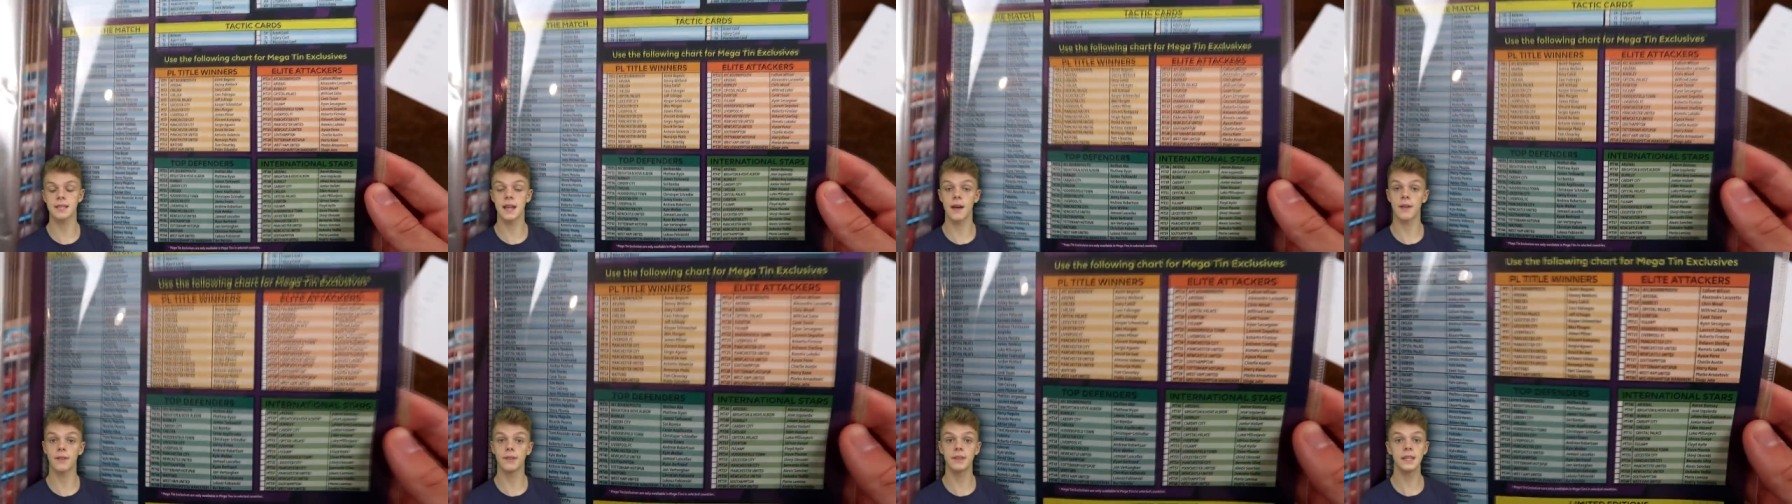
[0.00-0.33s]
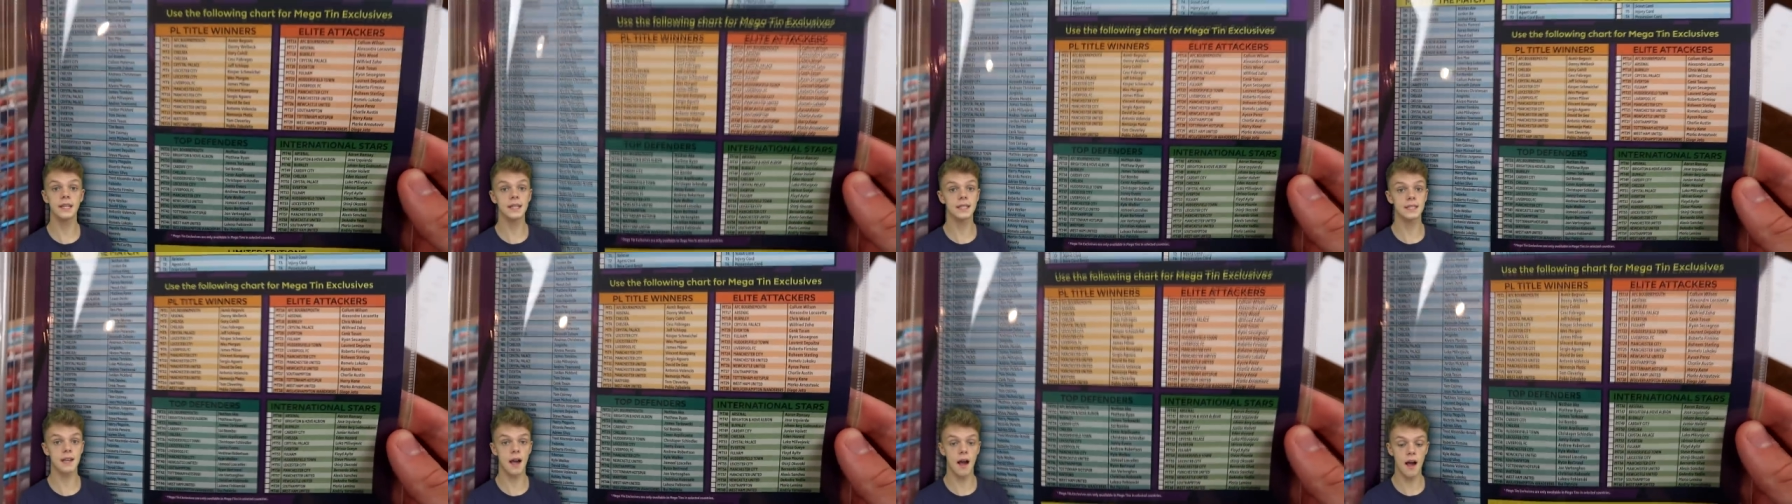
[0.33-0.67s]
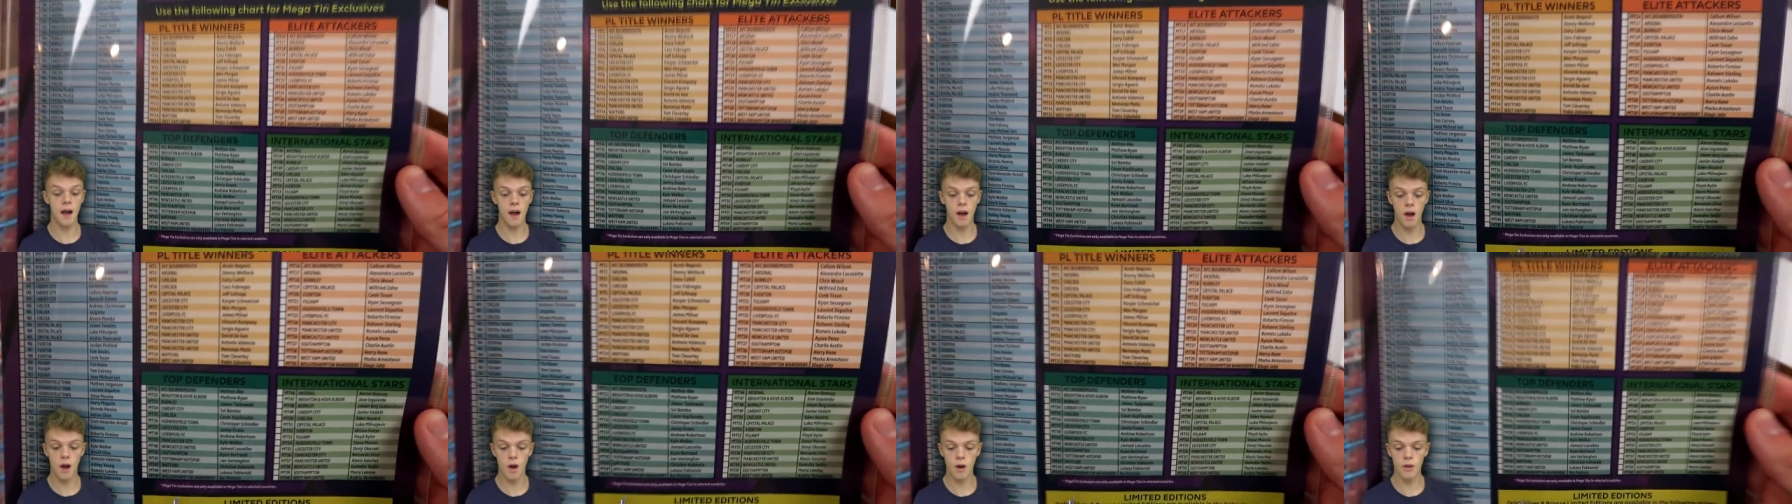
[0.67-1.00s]
Now these
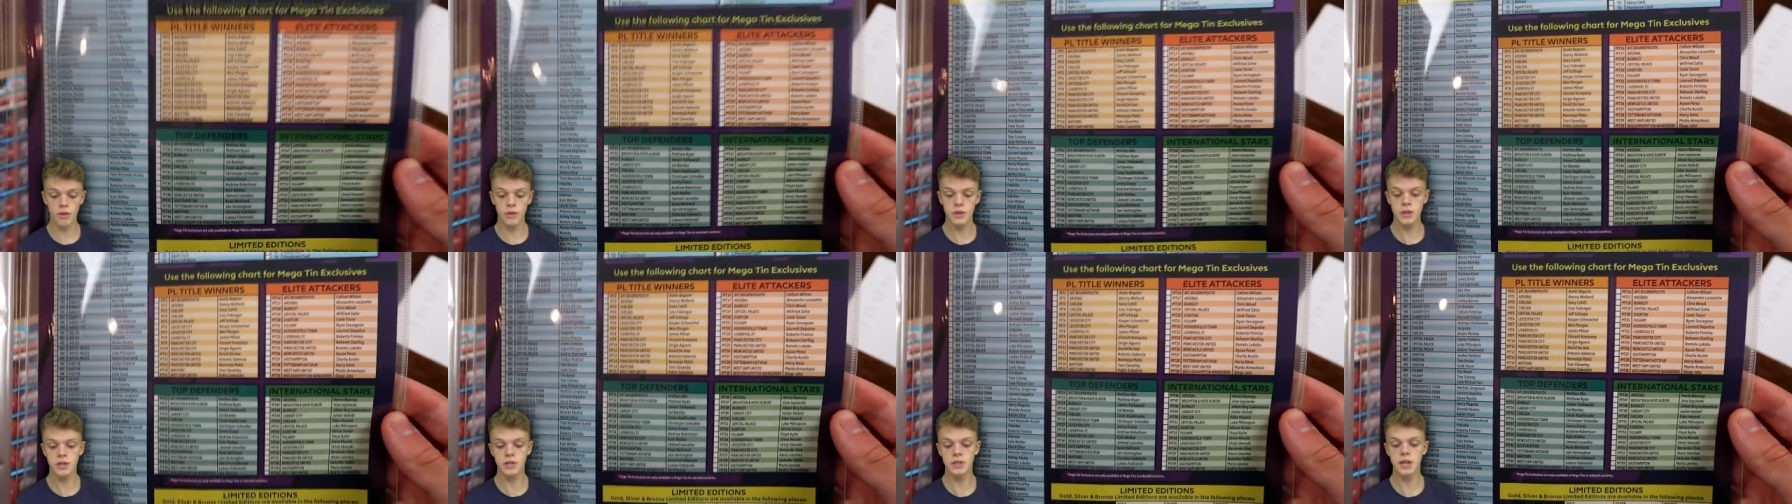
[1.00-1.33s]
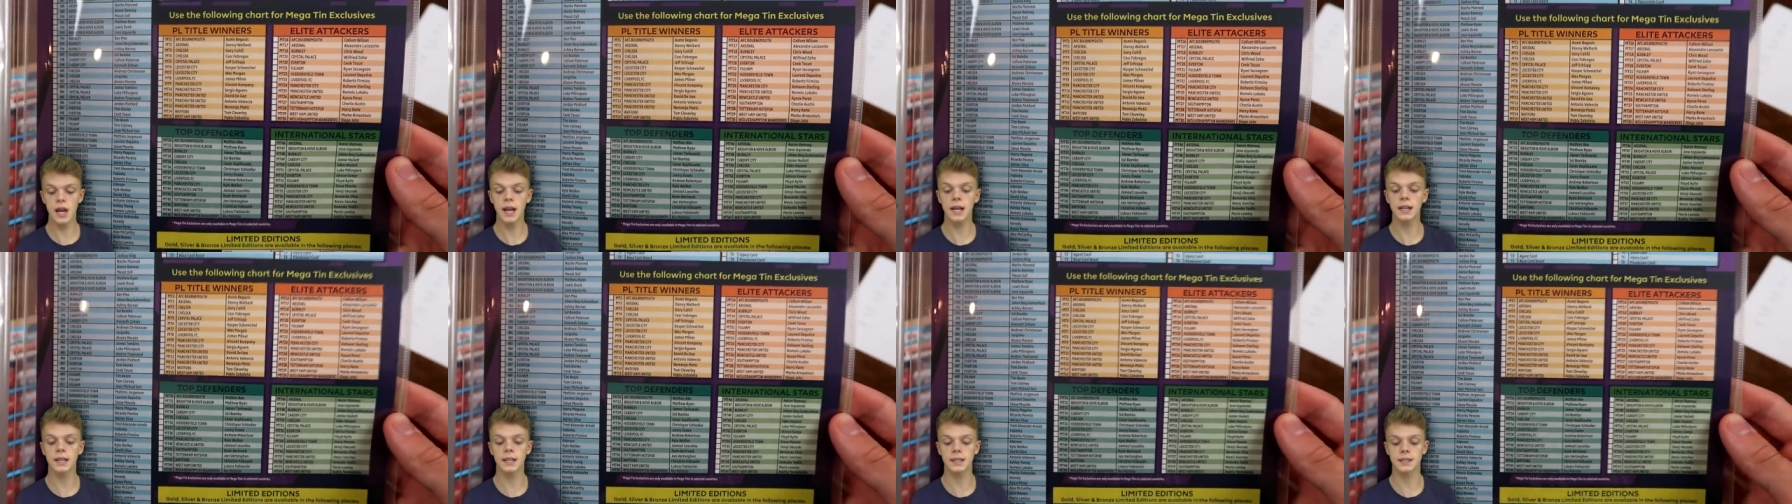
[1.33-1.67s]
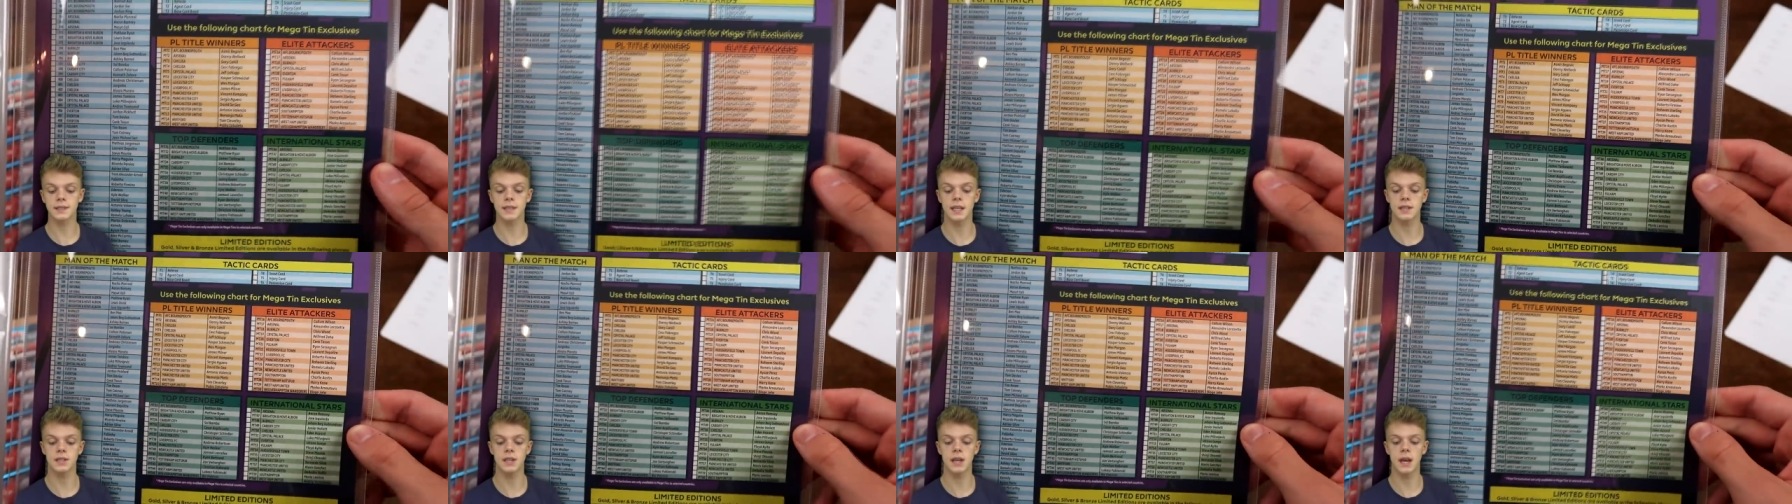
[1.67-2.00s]
are on the
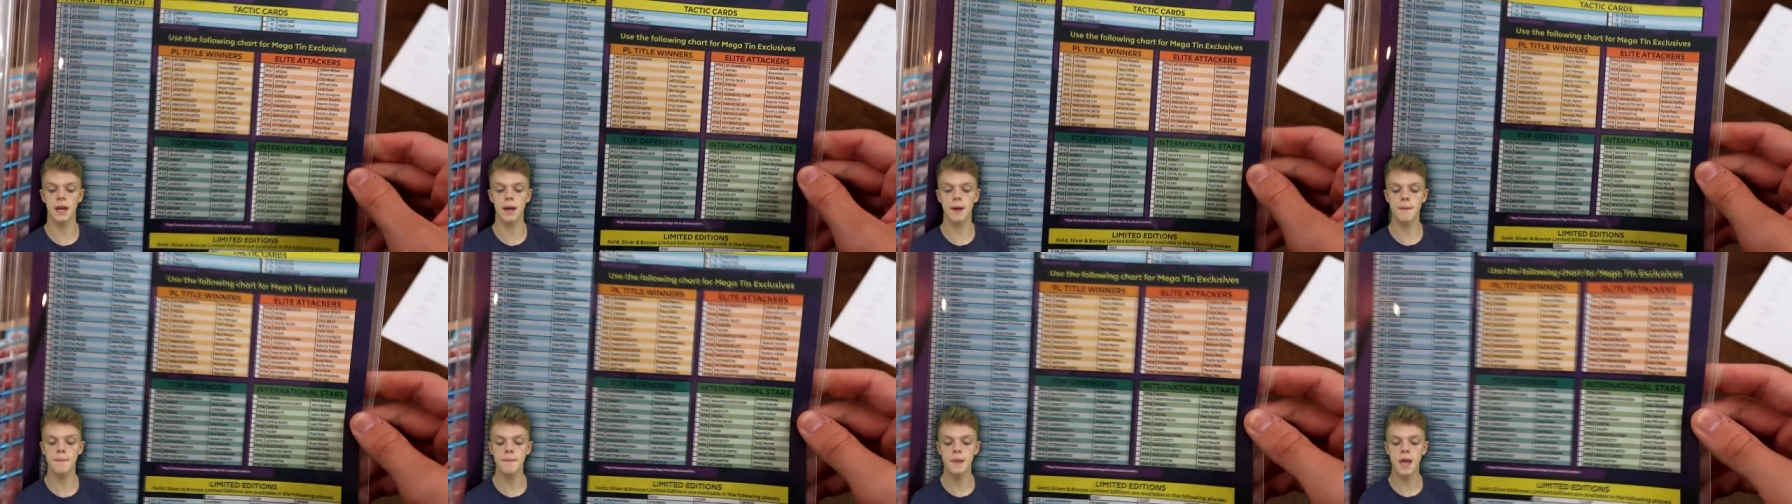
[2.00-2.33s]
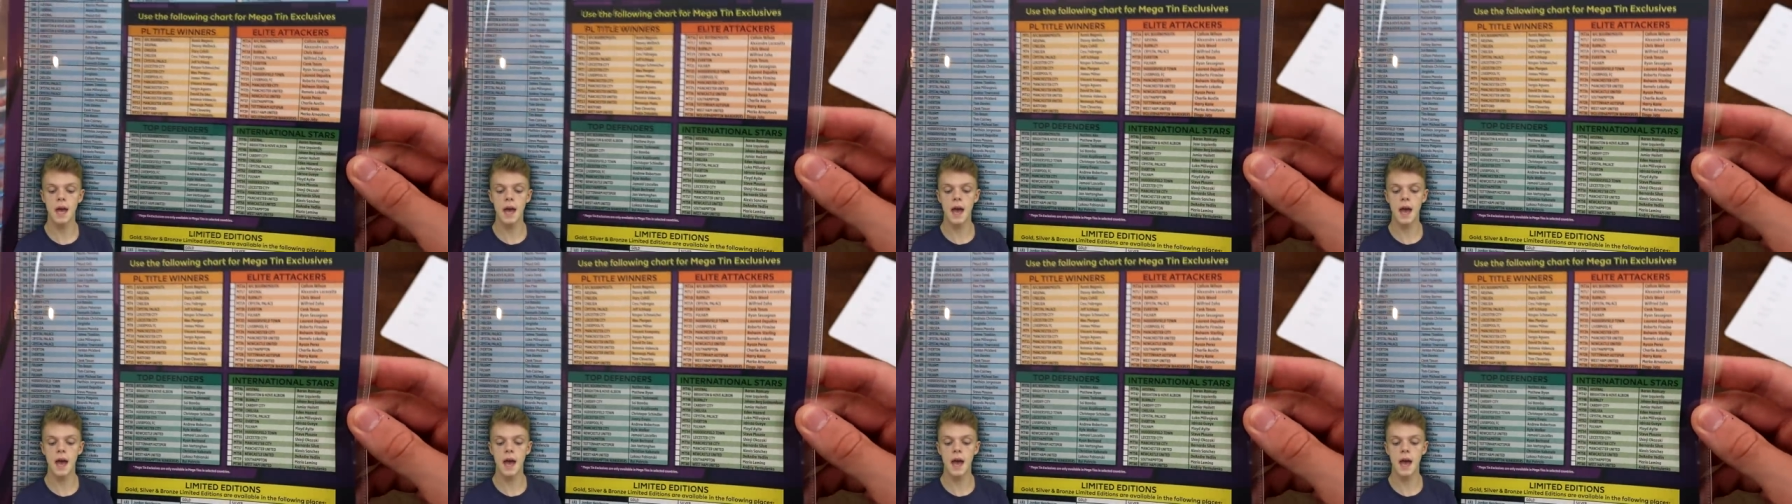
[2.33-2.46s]
checklist this year,